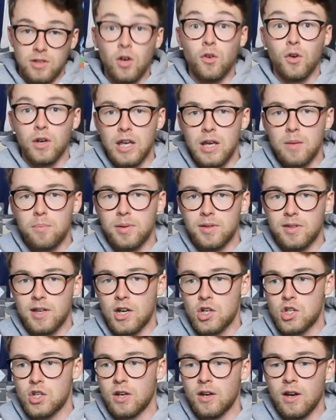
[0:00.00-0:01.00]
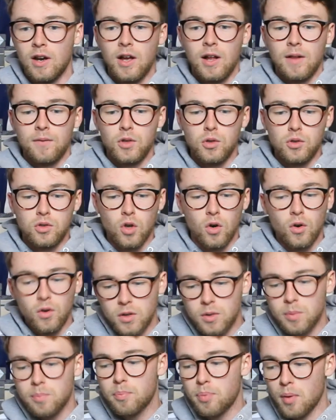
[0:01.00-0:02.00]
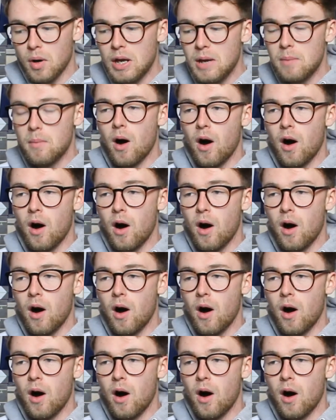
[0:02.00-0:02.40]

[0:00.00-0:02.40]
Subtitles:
you know, keep possession. You don't bring him